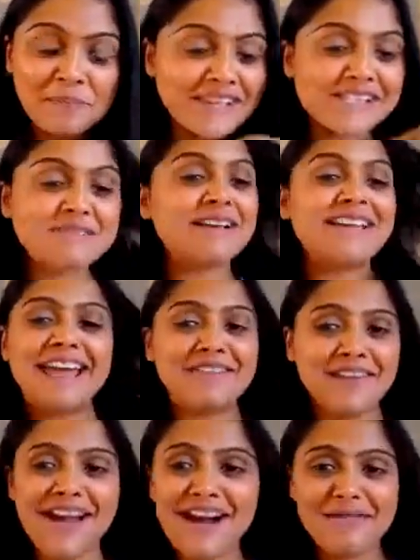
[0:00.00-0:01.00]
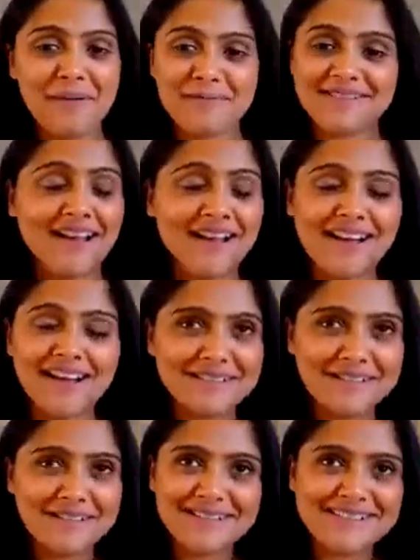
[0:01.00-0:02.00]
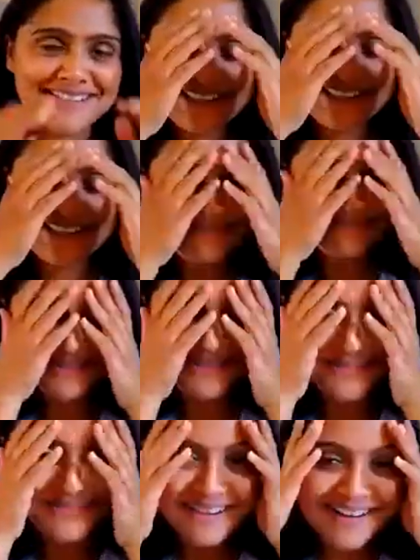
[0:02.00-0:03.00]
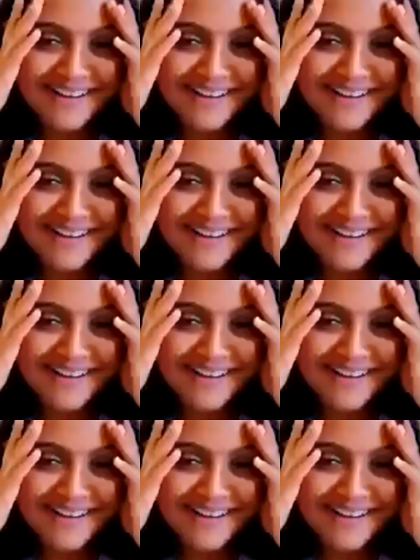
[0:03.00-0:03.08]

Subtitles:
So I gave it up. I was like, I can't do this anymore. I